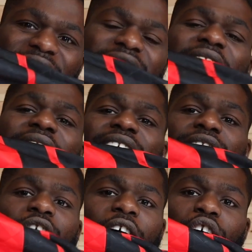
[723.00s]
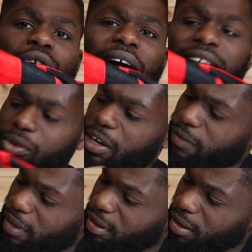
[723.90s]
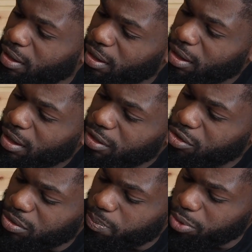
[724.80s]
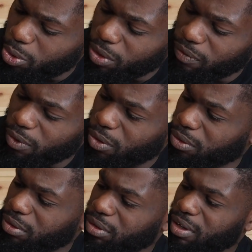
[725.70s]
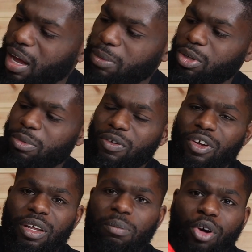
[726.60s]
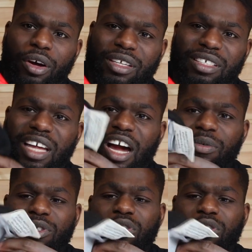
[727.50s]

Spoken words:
It's like not cracked or anything. It's just beautiful. Absolutely beautiful. Got the embroidered star and